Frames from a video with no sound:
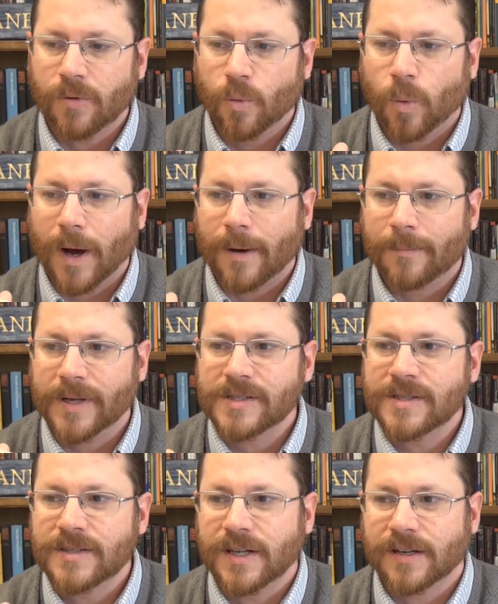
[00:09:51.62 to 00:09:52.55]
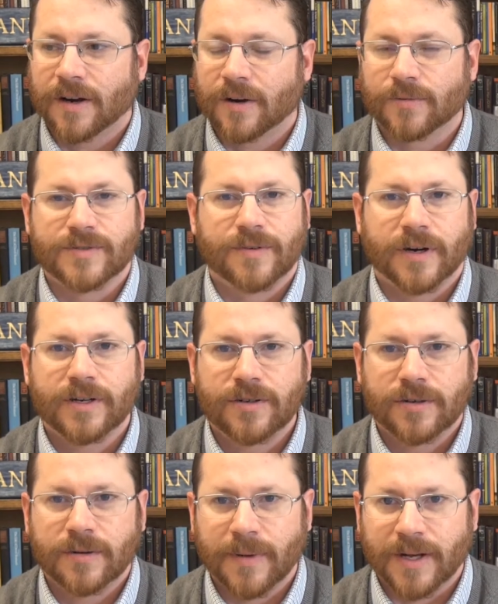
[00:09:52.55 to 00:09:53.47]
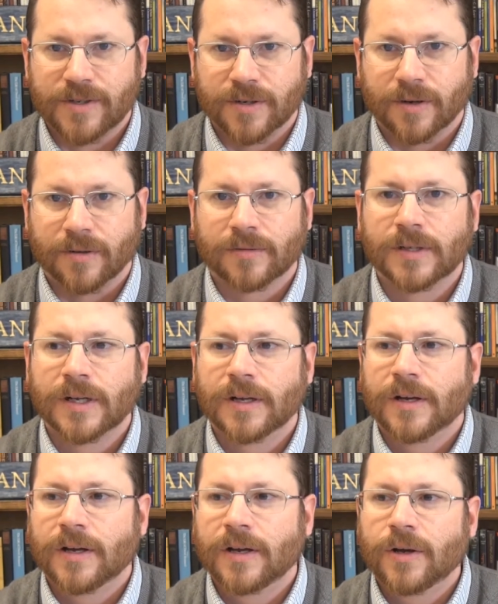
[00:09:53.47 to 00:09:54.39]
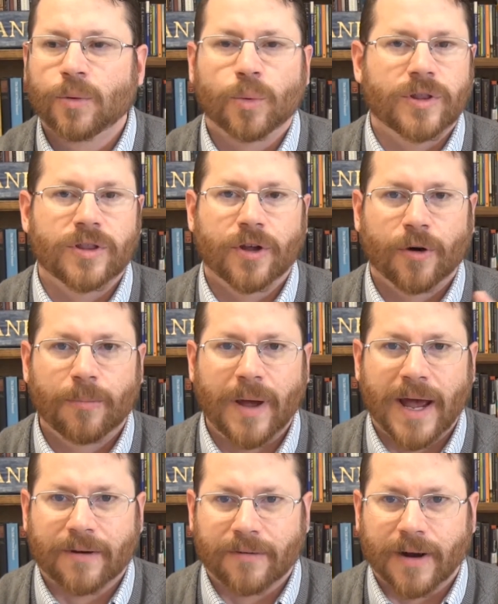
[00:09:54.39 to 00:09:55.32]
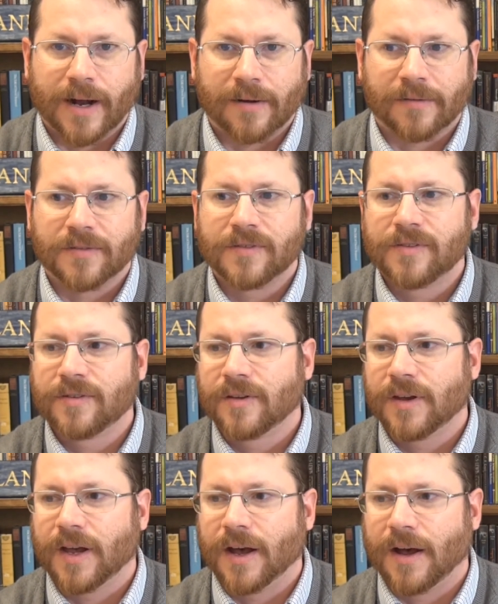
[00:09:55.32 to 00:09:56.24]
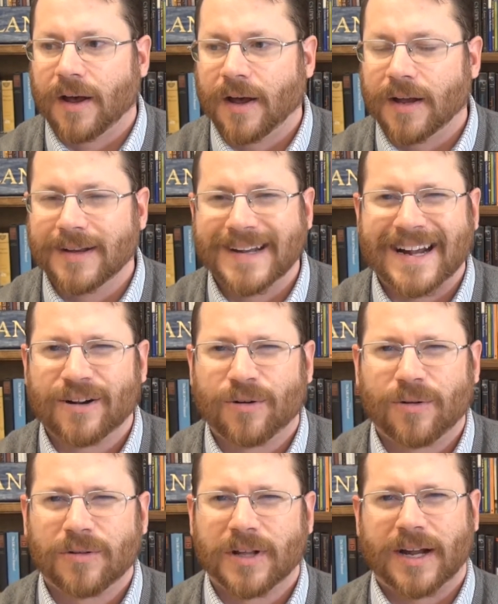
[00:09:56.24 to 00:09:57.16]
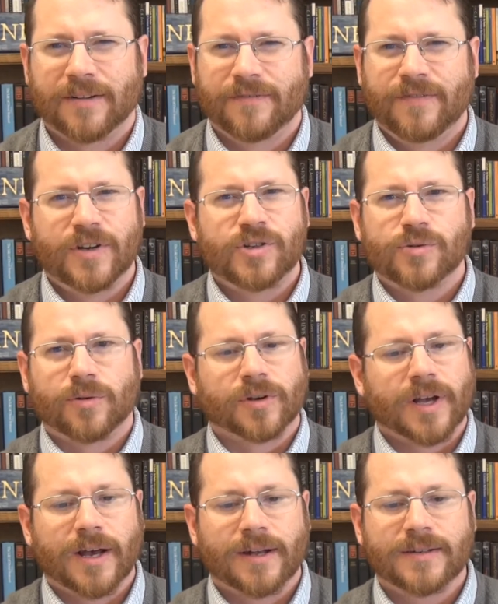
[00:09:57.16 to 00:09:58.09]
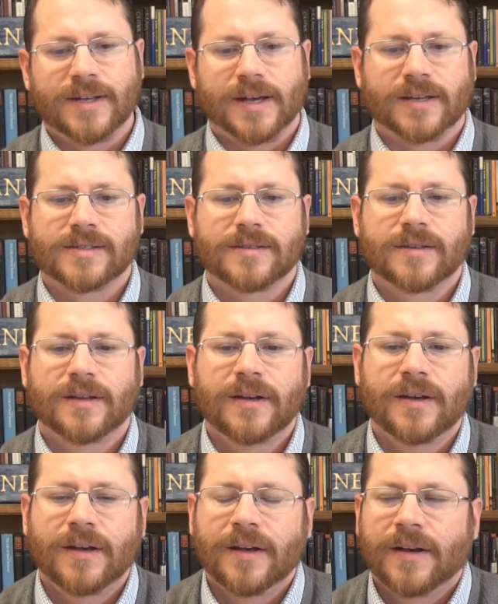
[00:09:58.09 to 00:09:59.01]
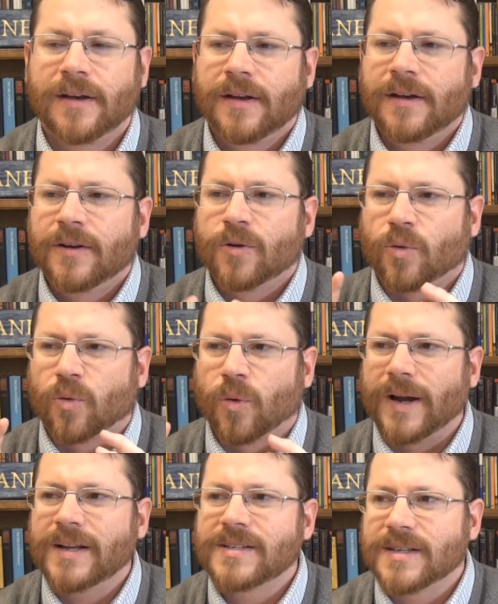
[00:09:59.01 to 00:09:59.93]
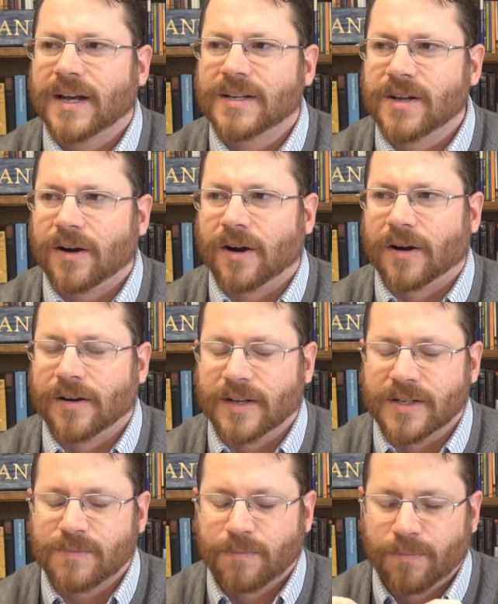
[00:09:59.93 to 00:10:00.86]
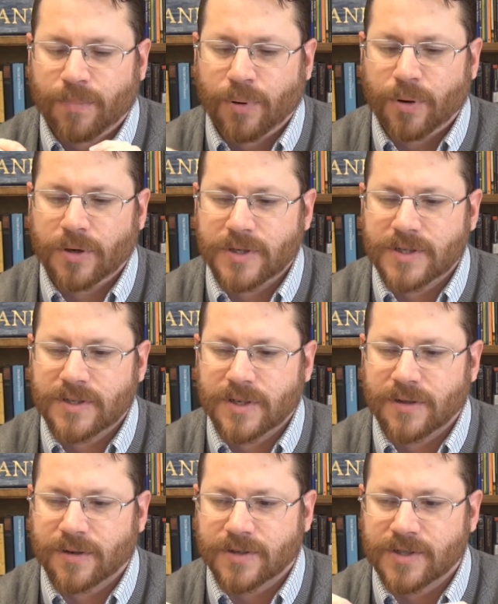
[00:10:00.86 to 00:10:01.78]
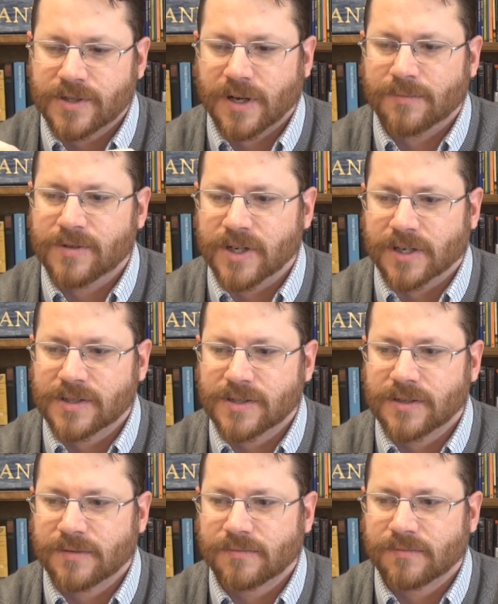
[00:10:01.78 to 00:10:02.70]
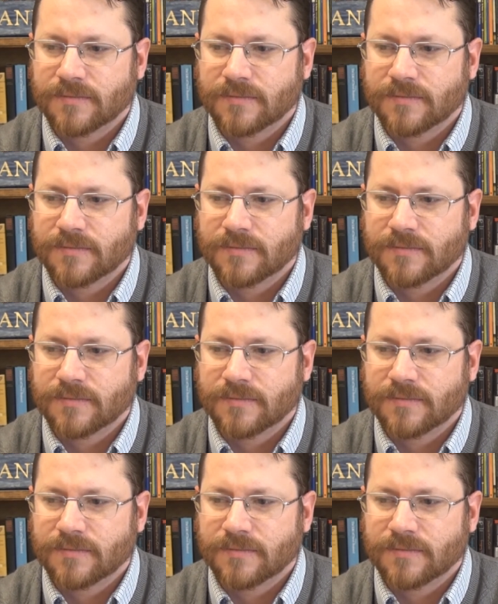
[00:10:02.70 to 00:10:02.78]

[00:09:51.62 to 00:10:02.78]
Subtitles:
While Byzantine art was very two-dimensional, with no backgrounds and not a whole lot of visual context, Renaissance artists put their subjects